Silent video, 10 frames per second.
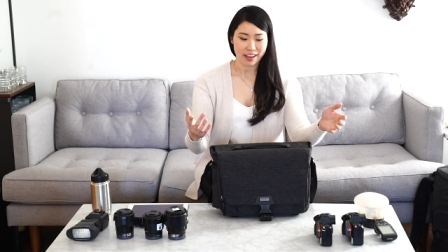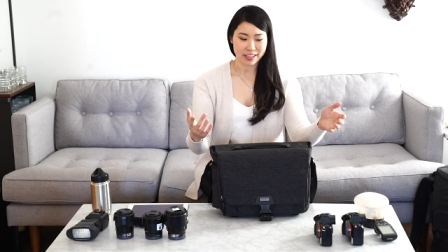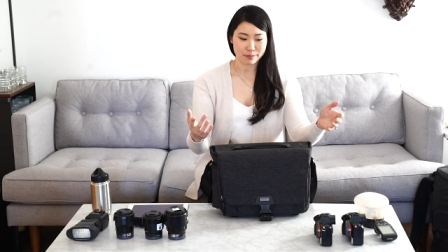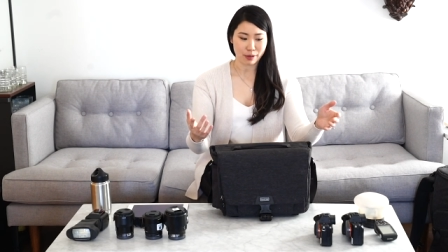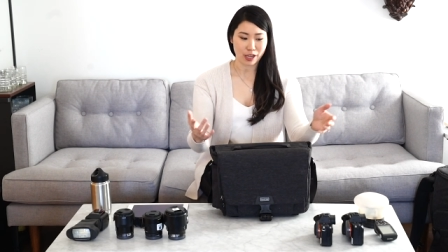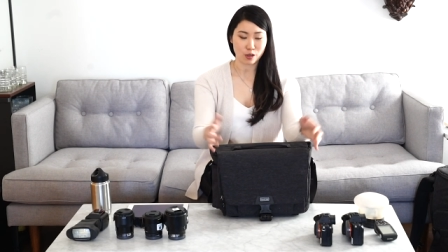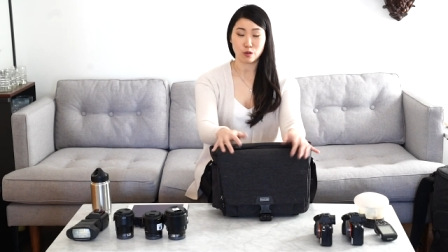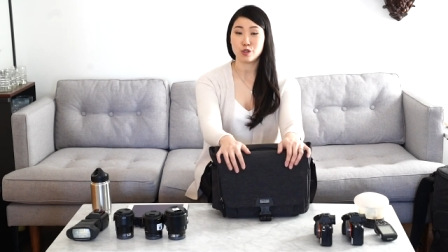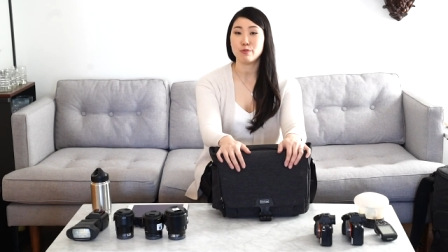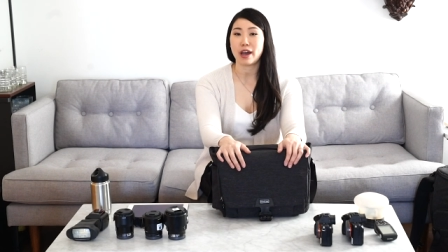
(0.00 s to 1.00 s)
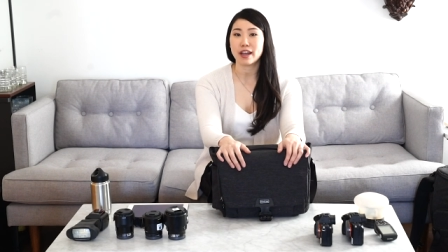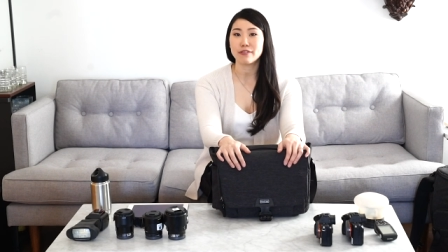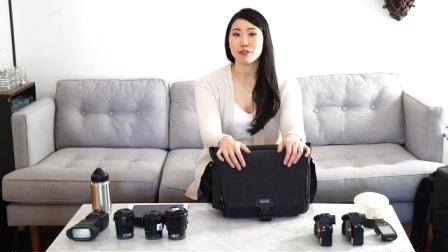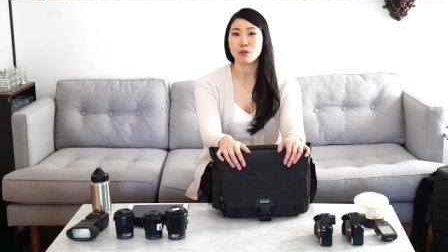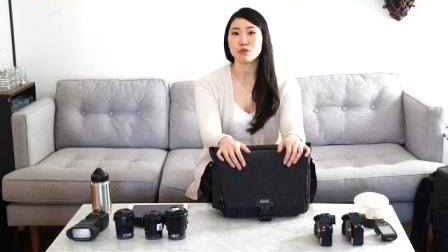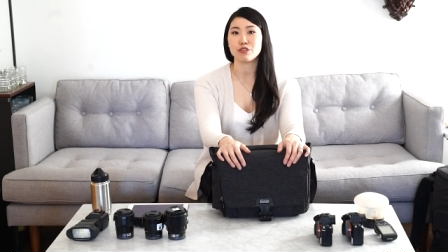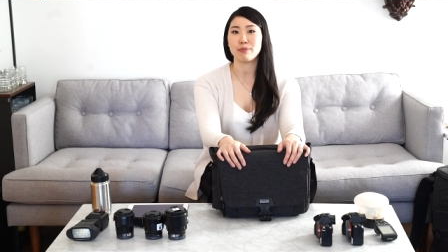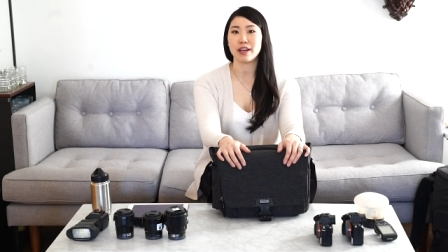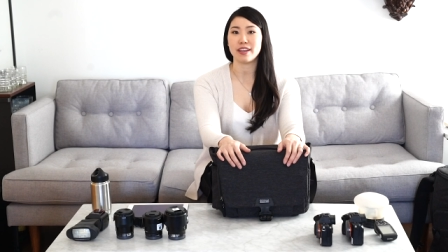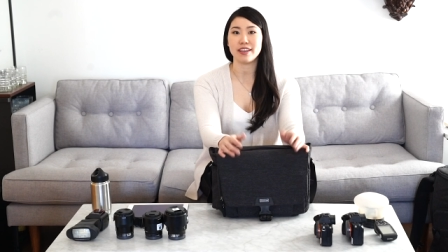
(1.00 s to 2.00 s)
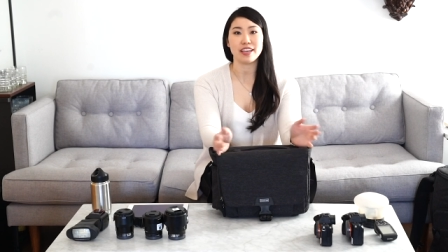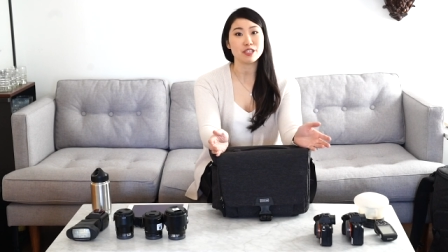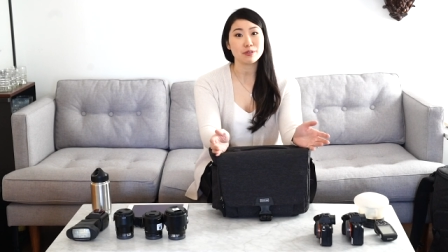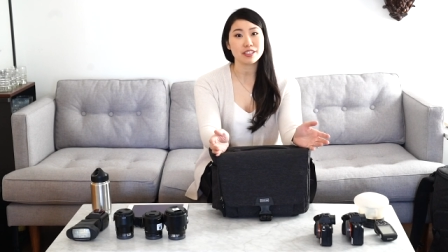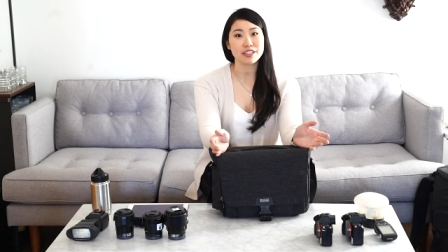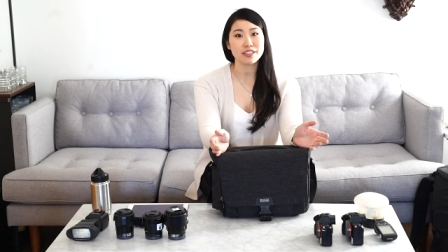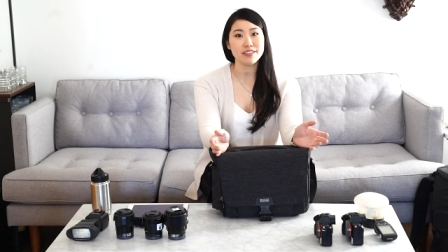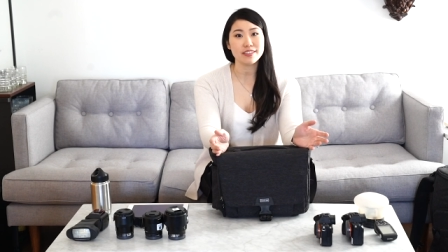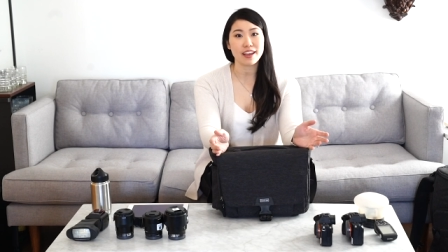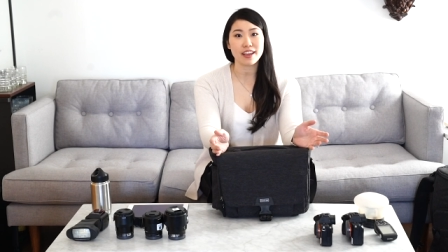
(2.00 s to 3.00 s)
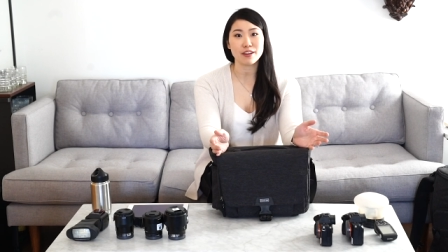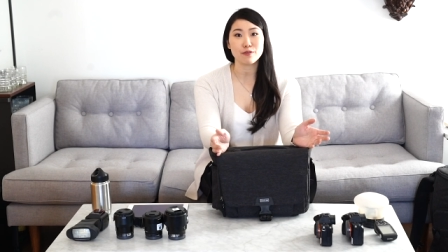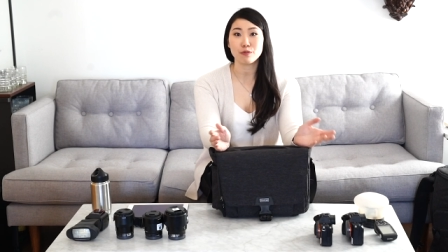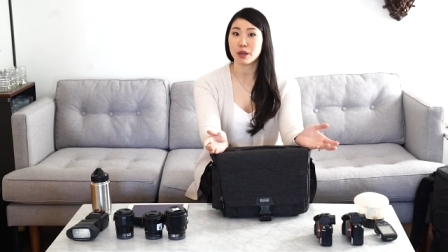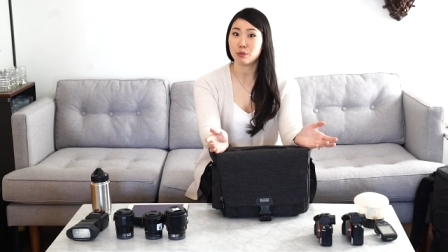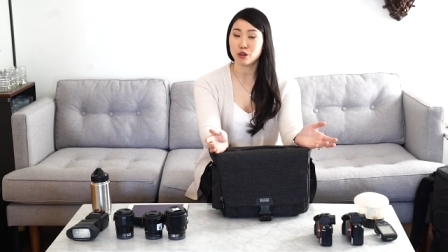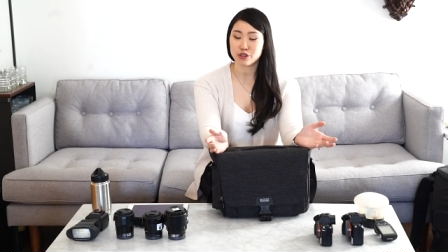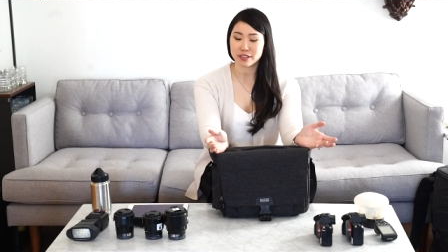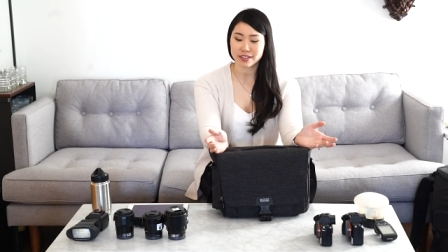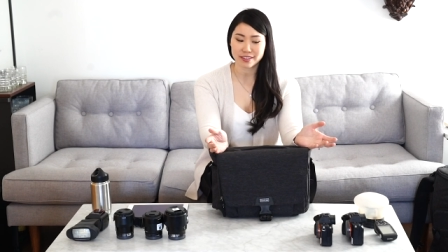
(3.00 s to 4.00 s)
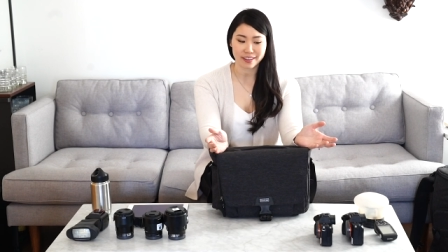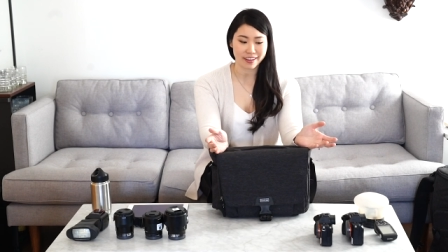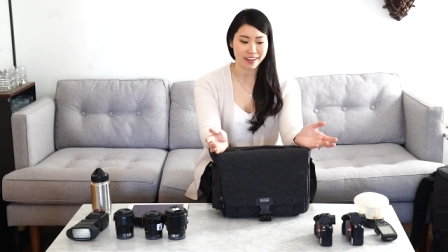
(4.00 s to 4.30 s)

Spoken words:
It's my go-to bag for most of my engagement sessions and for my portraits.